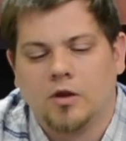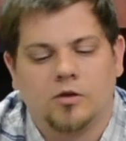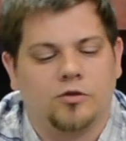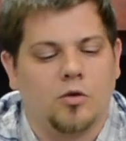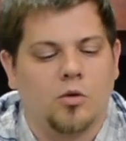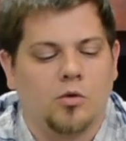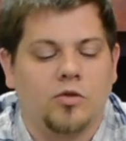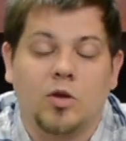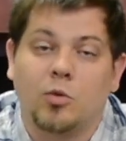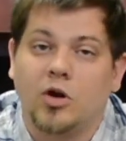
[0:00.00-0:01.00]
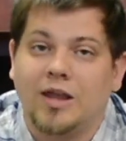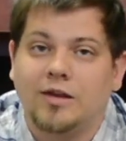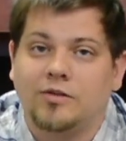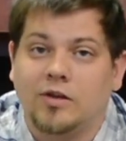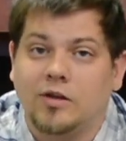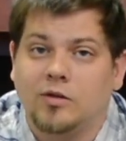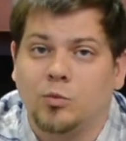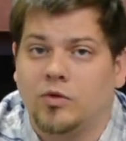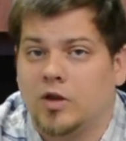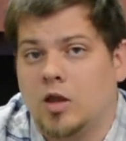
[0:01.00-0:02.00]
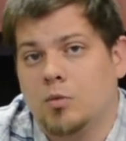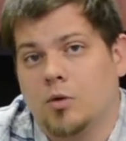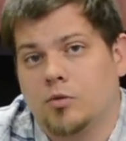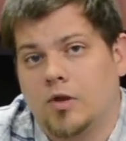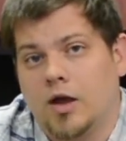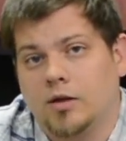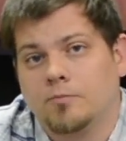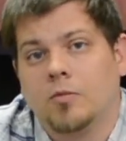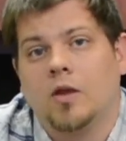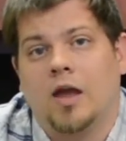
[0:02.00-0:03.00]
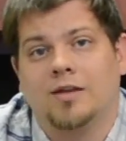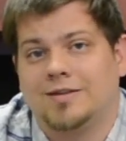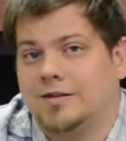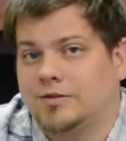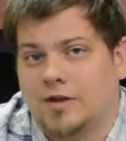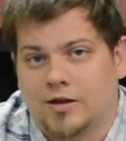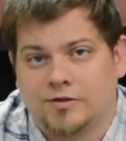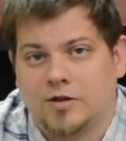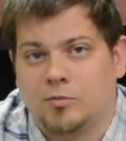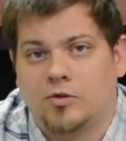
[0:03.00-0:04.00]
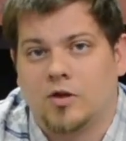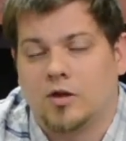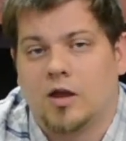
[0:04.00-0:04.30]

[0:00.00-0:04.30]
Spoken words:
So the MR18, when they came out with that, has the exact same thing.